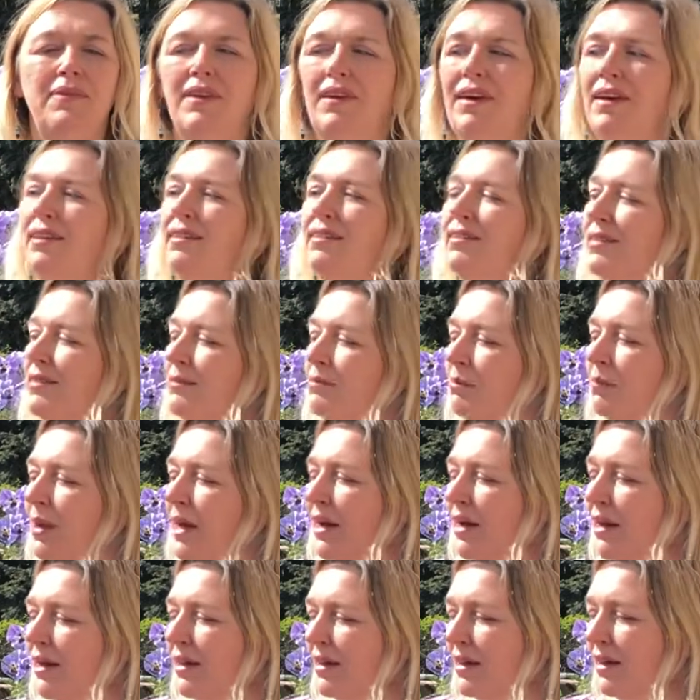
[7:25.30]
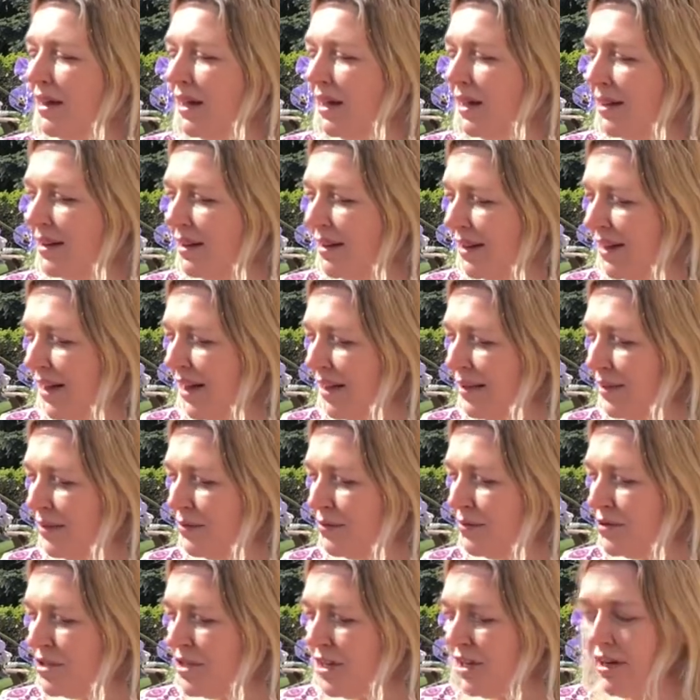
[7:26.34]
a smile and a kind of
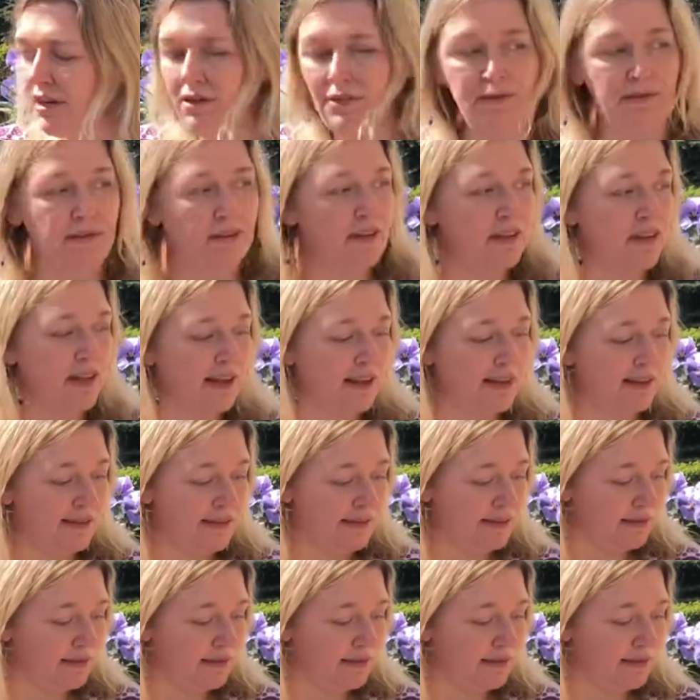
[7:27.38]
cheerfulness